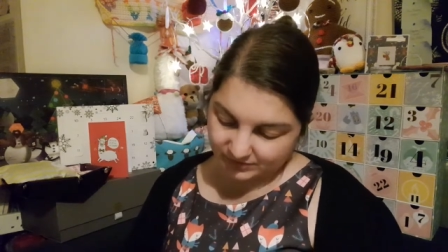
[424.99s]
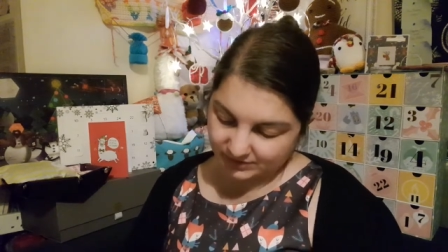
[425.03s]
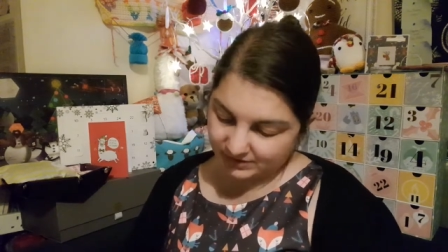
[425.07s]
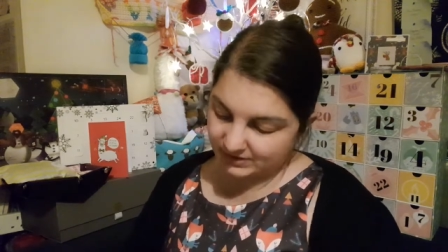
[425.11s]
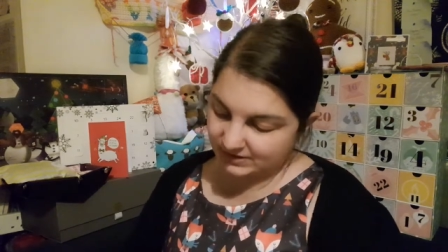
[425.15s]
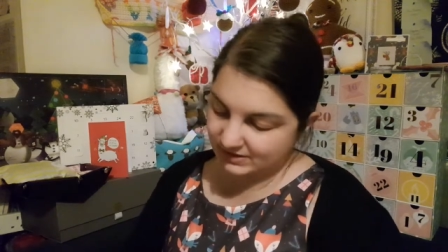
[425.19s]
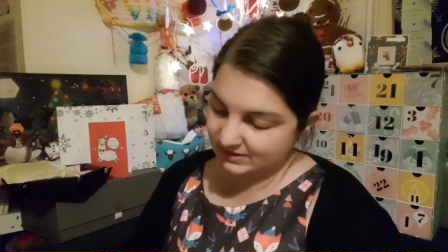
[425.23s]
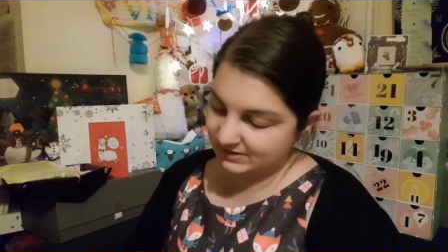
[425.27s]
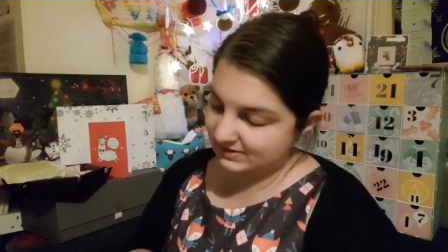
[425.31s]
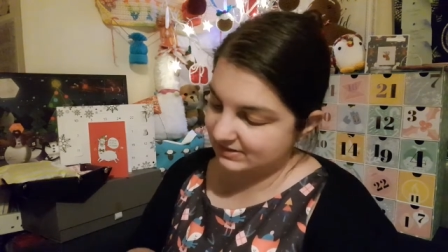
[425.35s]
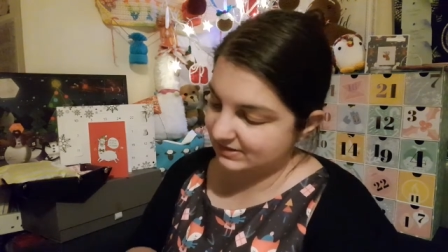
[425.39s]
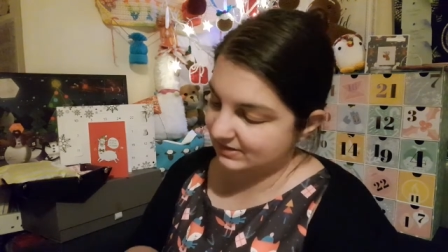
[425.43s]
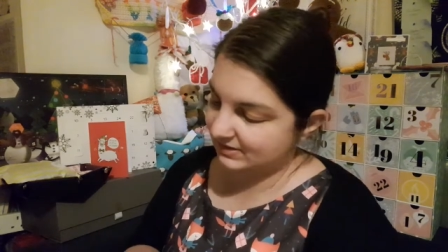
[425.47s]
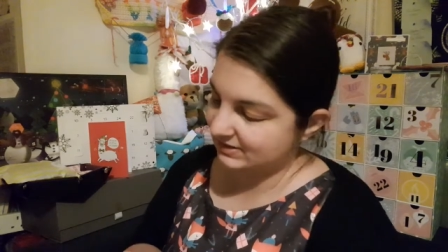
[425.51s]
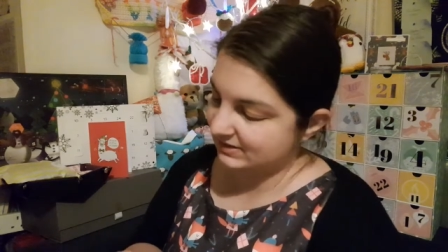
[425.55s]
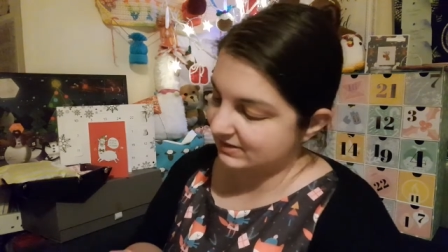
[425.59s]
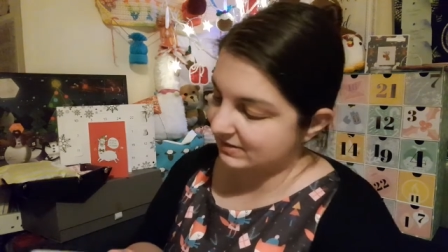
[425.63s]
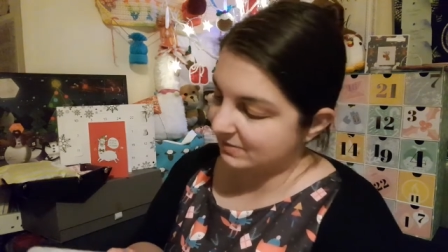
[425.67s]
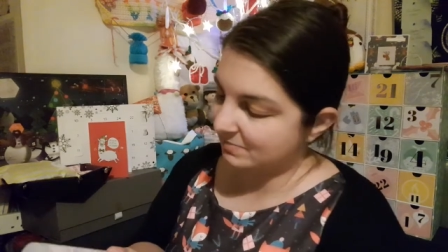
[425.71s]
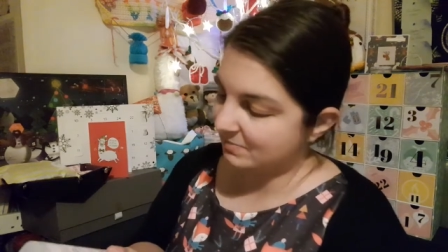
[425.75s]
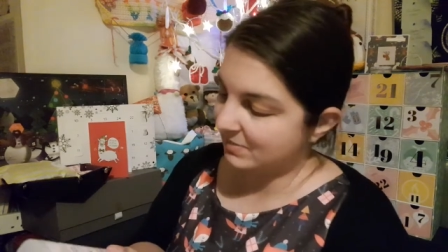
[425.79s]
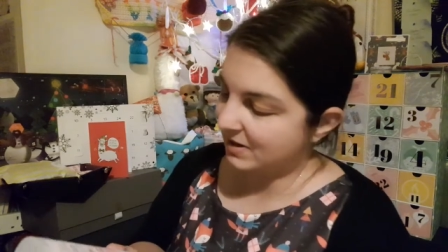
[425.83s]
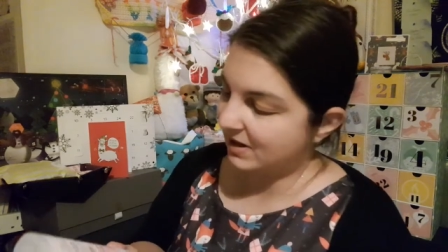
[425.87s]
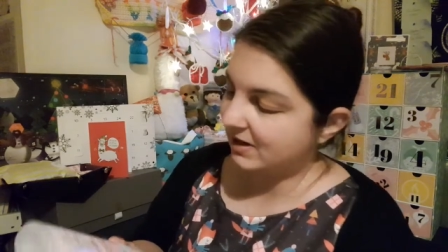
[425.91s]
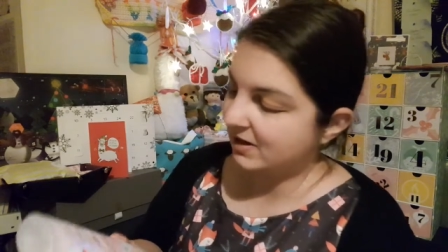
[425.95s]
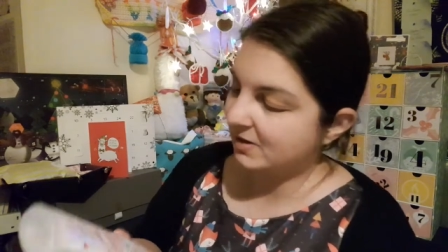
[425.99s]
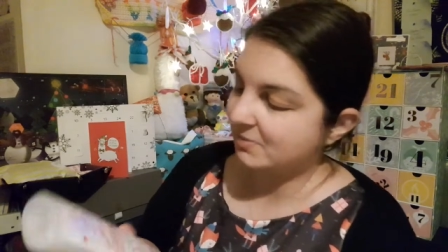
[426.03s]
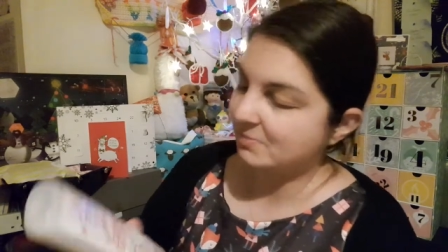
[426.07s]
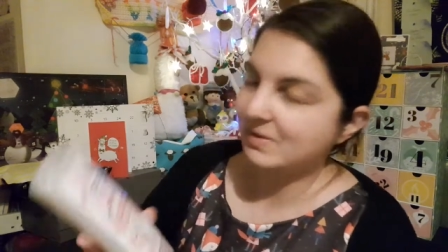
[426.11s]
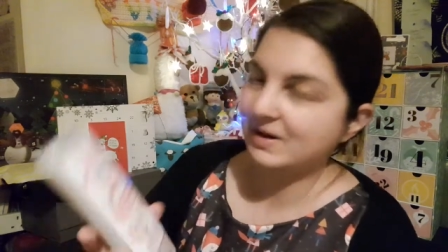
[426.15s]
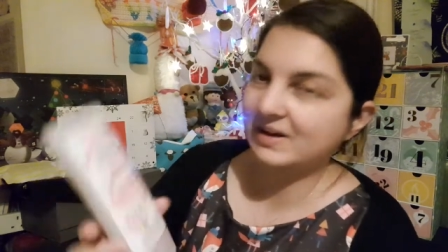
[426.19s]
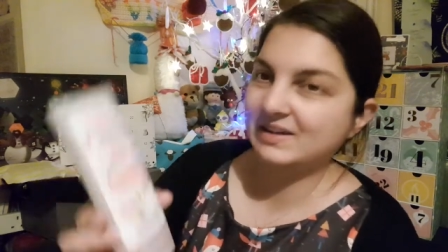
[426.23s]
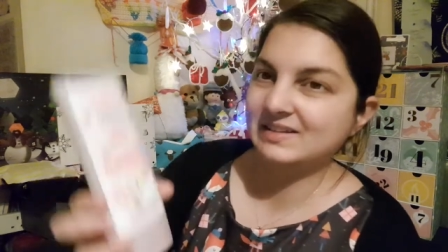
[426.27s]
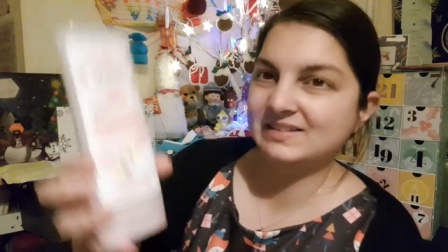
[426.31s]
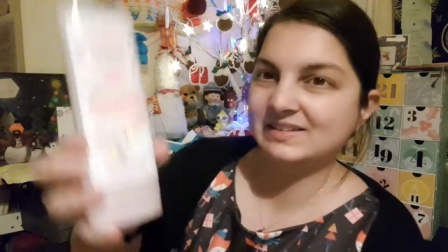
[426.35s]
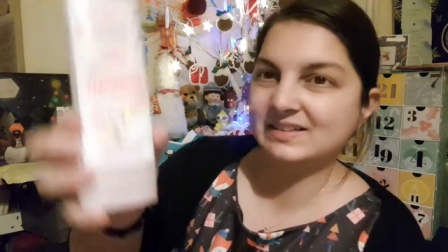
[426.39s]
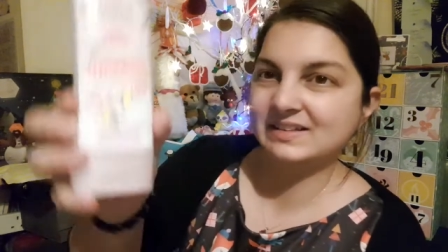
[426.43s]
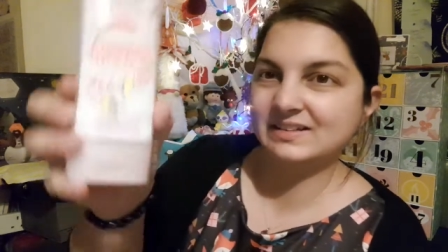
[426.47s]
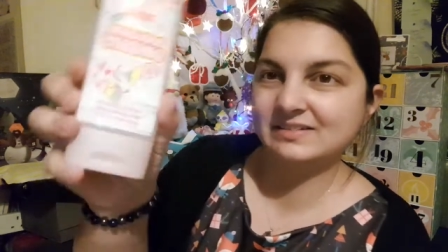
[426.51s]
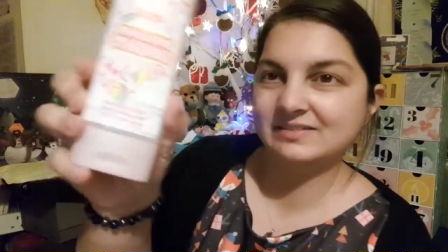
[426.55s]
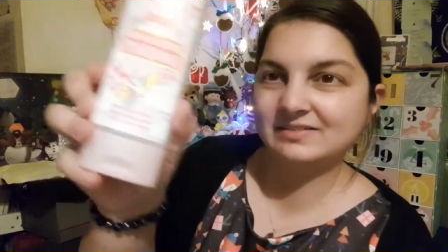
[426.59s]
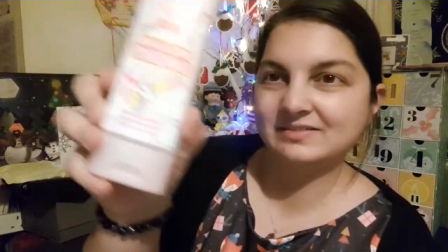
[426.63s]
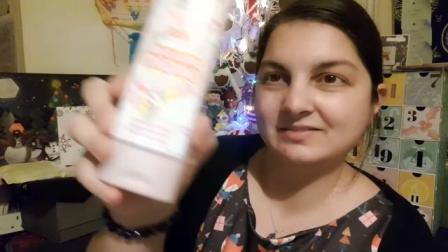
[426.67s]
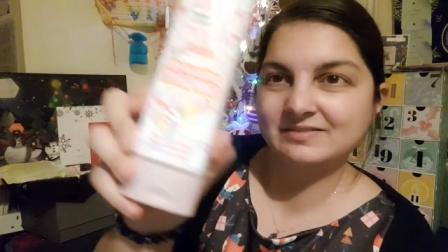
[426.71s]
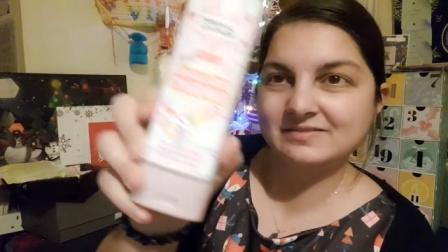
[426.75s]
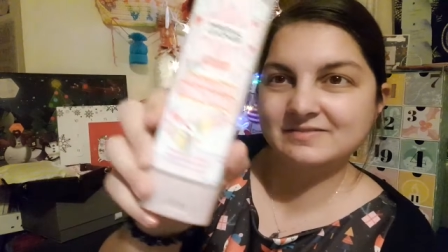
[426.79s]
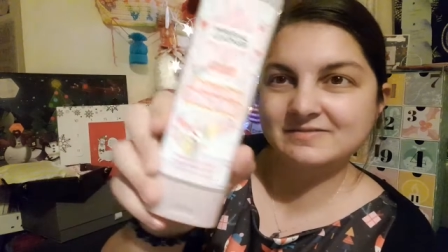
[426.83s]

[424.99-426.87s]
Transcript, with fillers: It says Mellow Maison.